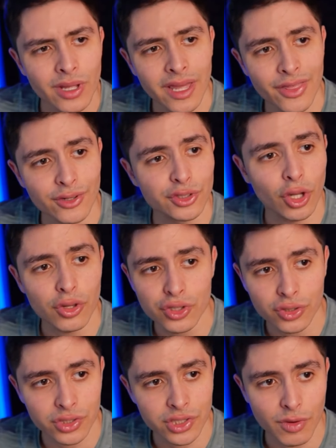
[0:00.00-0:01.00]
There
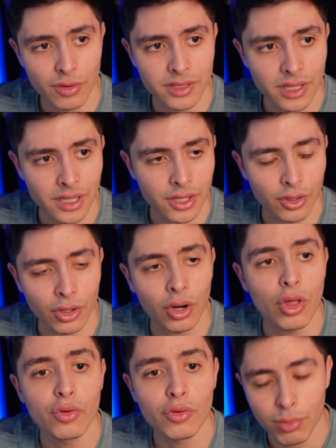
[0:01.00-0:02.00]
are
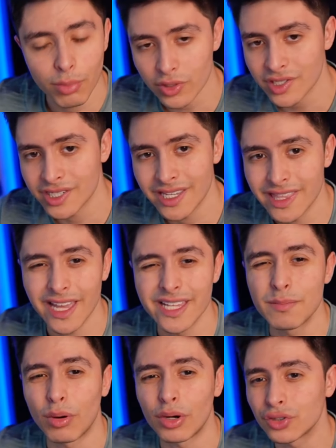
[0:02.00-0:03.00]
other reports saying that it's
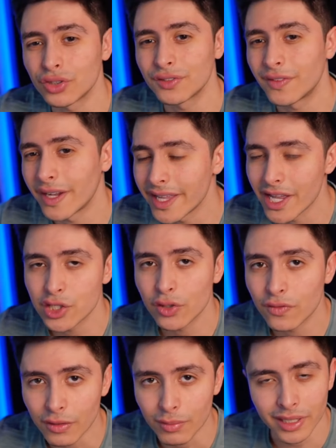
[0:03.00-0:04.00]
Barcelona's financial
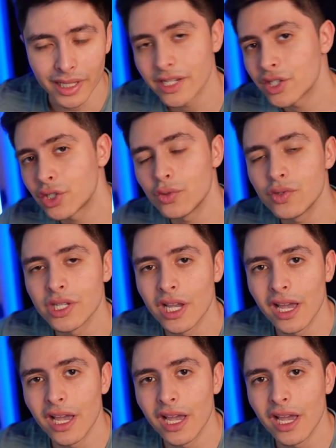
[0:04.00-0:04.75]
fair play issues